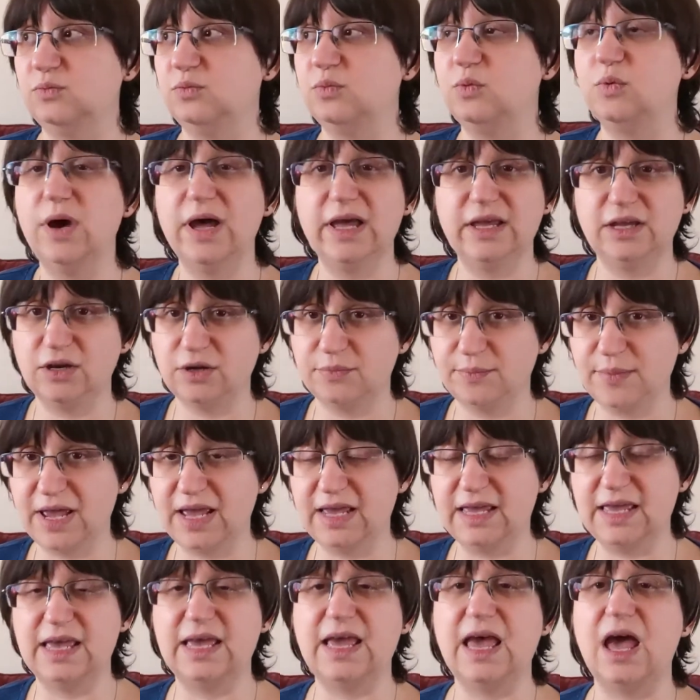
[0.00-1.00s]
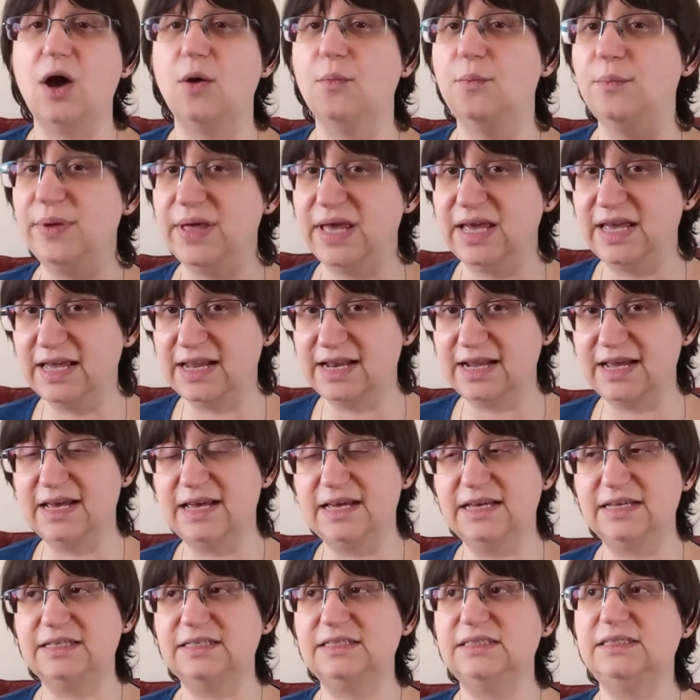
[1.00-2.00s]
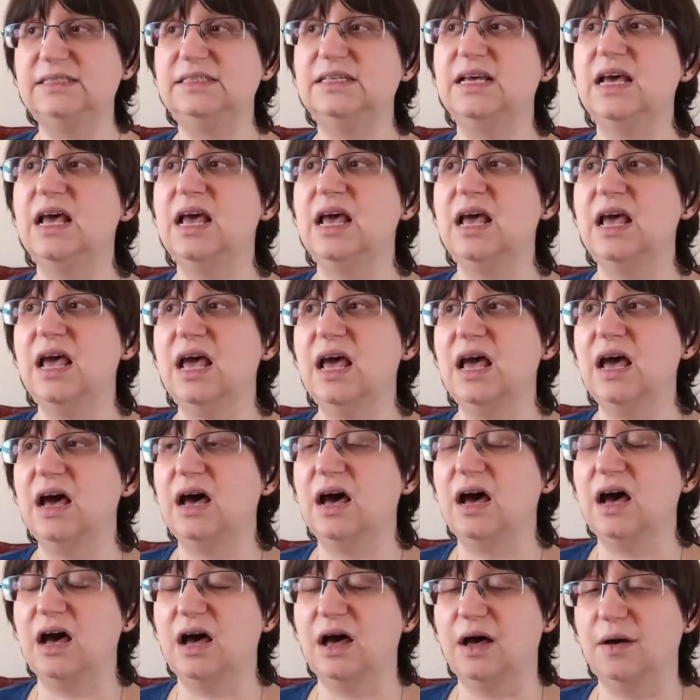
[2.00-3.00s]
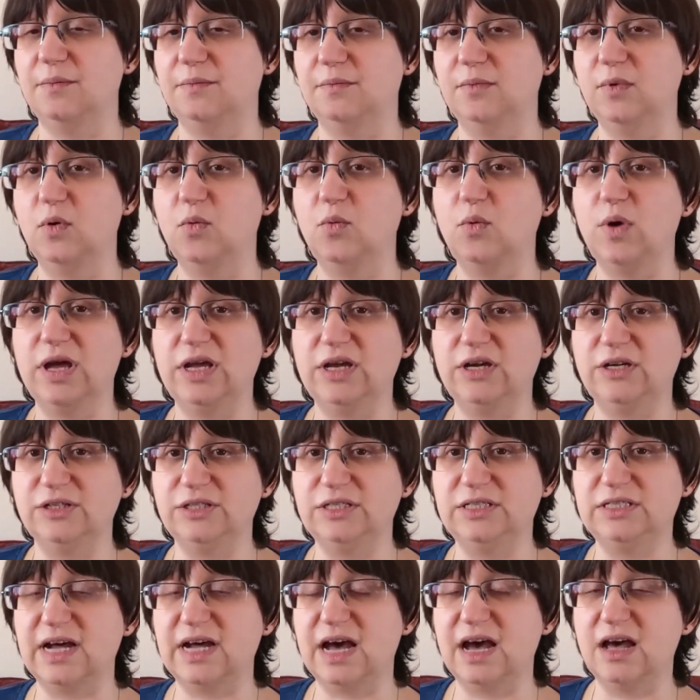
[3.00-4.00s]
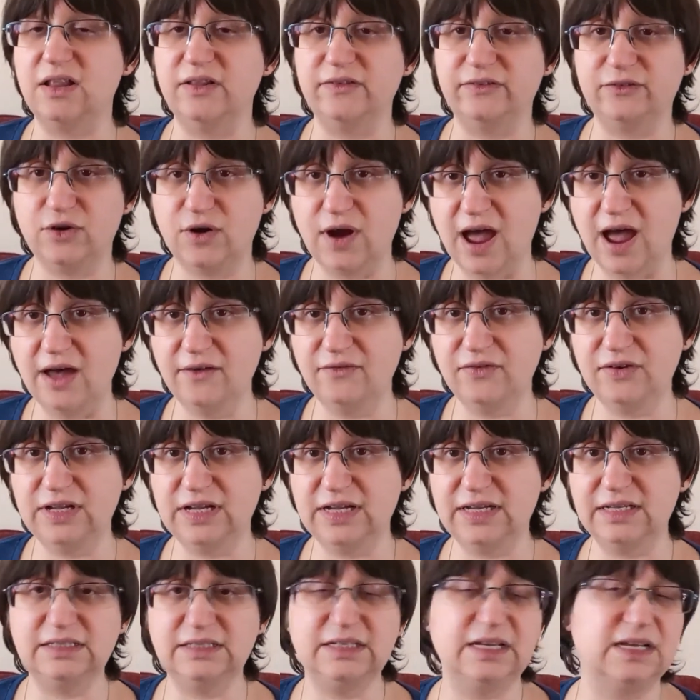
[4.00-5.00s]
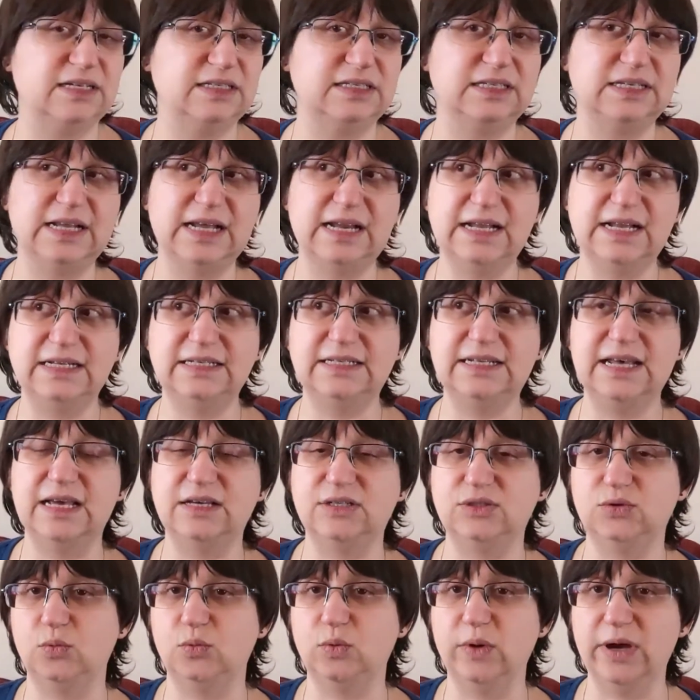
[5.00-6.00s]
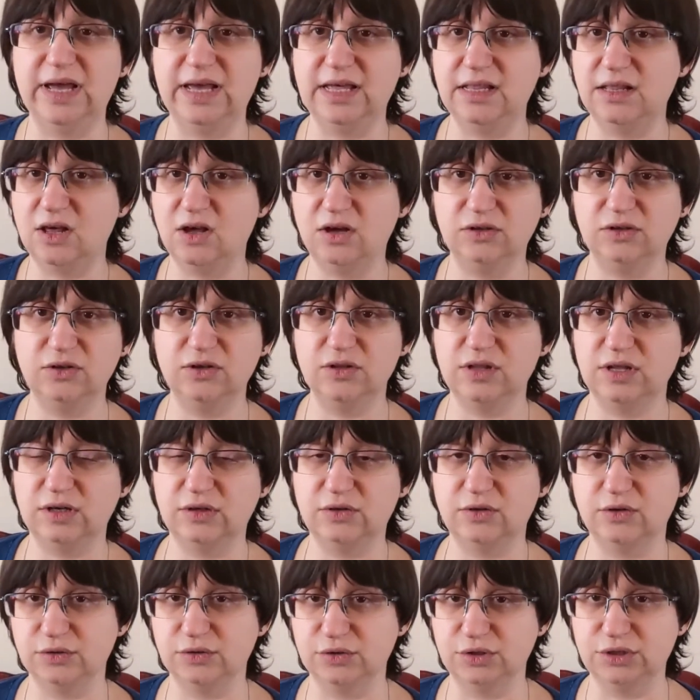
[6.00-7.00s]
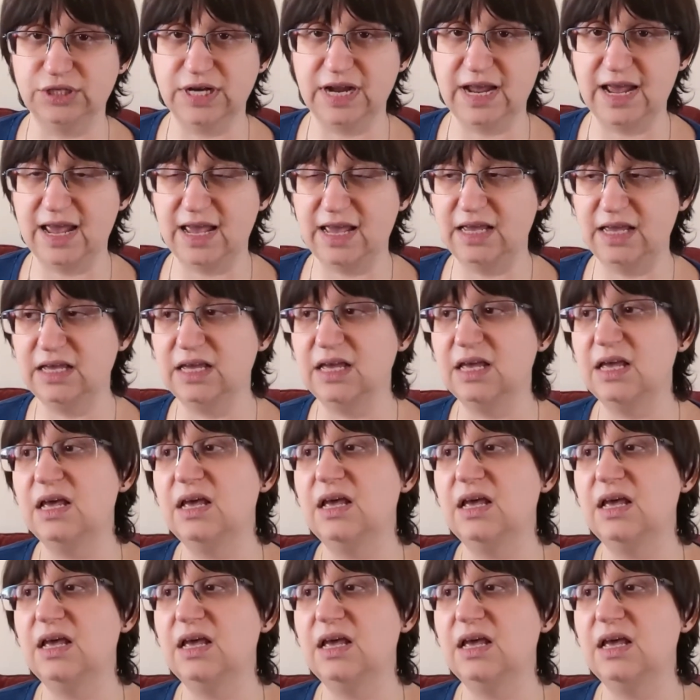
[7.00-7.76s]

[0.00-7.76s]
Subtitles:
what you're making, how big it is, what your style of craft is, because knitting takes way longer than crochet.